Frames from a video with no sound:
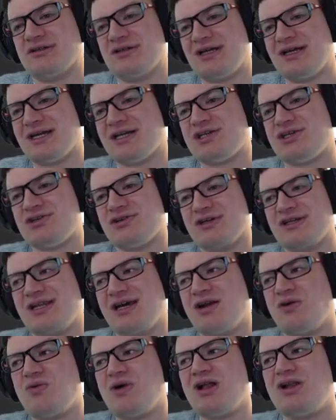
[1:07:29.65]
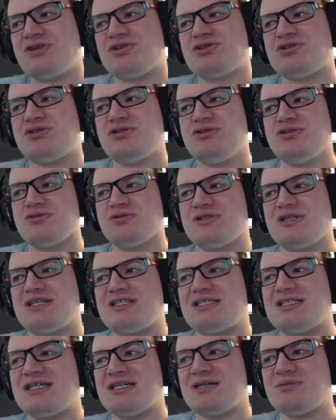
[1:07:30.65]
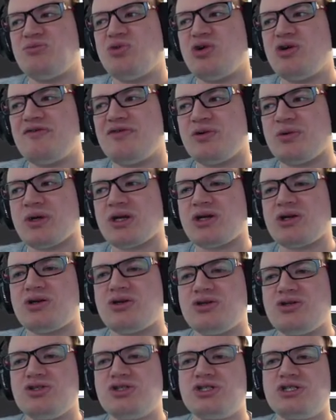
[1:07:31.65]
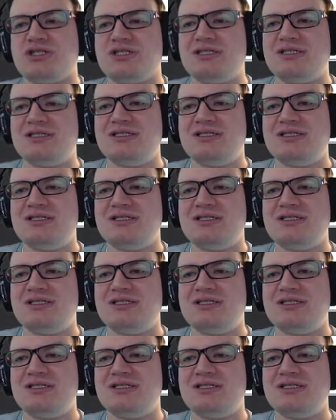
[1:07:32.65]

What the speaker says: actually, not a while true. That's like more of a recursion.